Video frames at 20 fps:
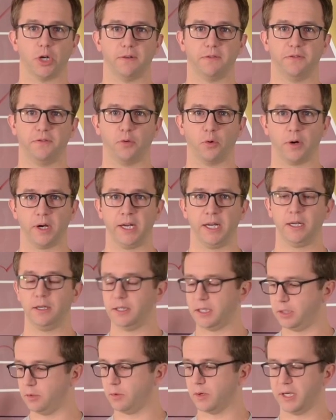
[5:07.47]
off forehand
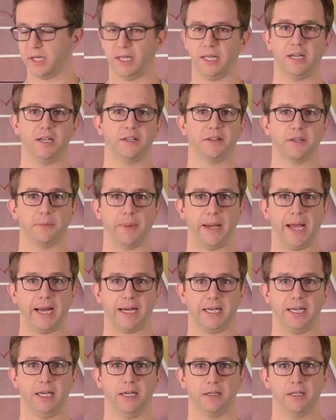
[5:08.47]
and you want to hit it at the
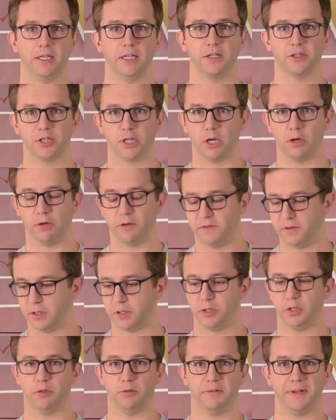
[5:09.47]
backhand. So if you
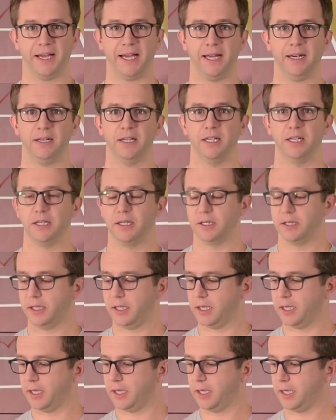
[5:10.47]
can do that
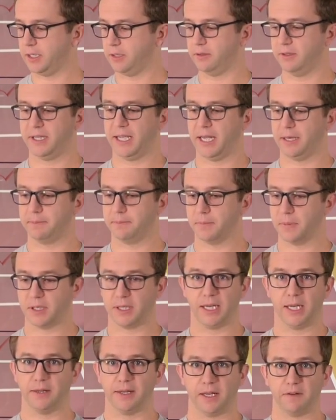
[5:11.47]
and you get,
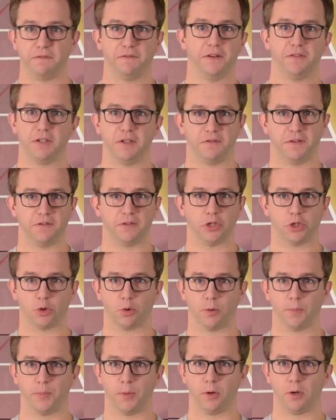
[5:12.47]
again, that 50-50
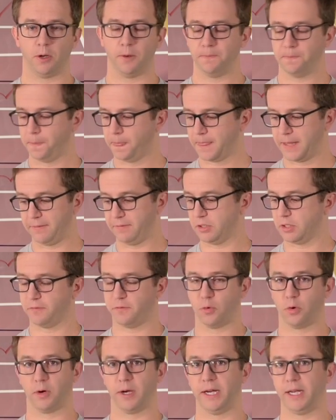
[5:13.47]
short ball, if it's a
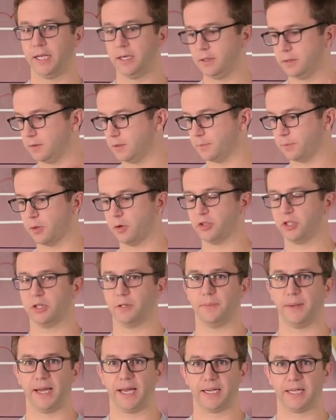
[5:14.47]
forehand, approach at
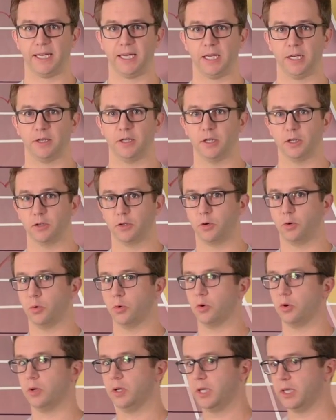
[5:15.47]
the backhand,
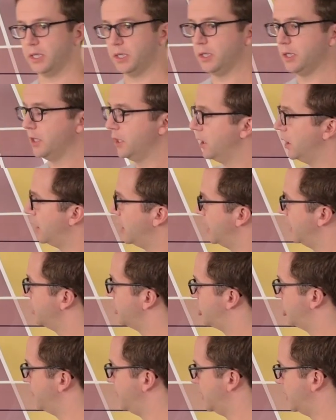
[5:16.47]
cool. You
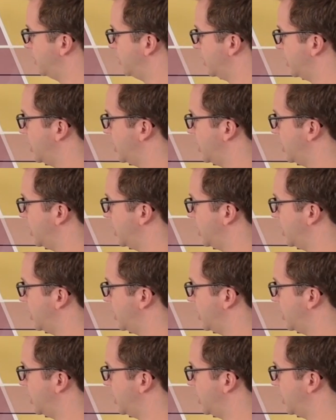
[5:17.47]
should be good to